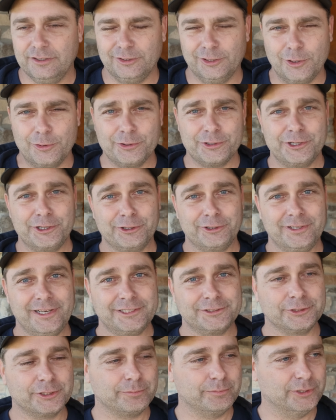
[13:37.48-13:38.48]
lowering your
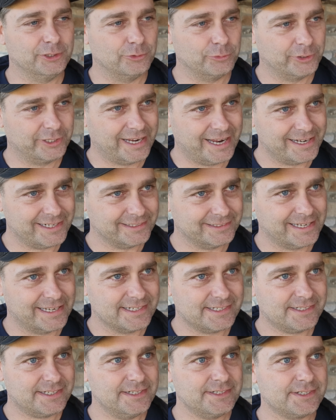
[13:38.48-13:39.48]
electric bill, we're gaining
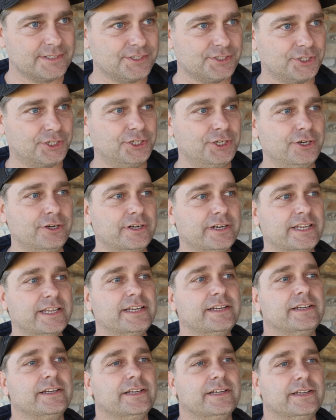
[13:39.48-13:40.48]
that sense of
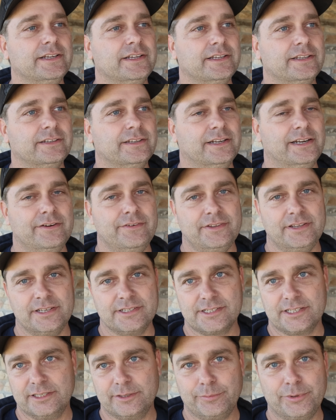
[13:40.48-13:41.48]
security that
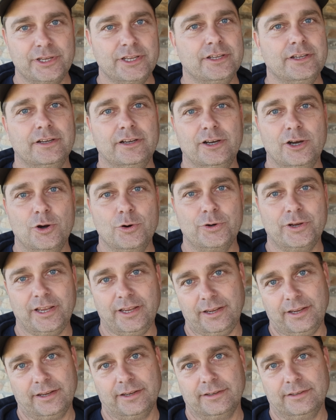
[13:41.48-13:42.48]
everything's going to be
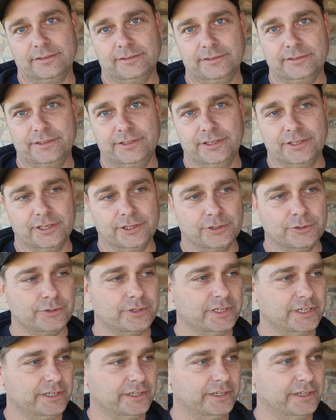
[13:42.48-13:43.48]
okay, you know,
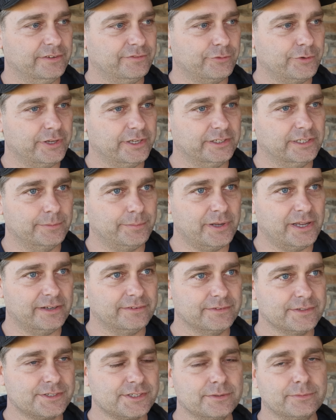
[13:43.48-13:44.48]
if we end up
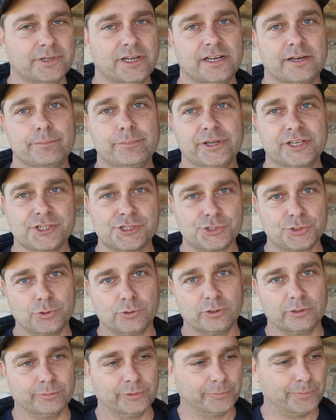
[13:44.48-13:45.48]
having some kind of big
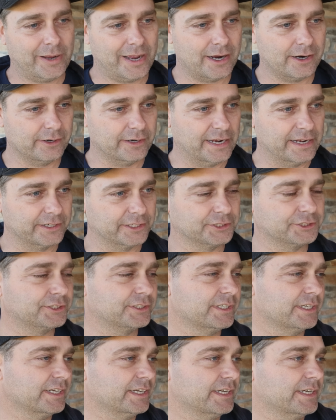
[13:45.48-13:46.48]
storm or power outage.
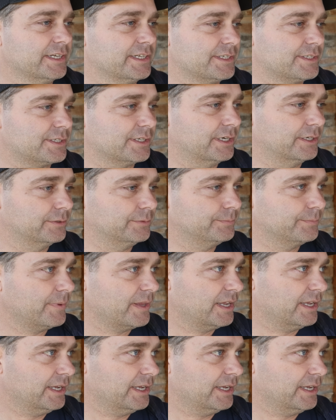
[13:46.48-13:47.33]
So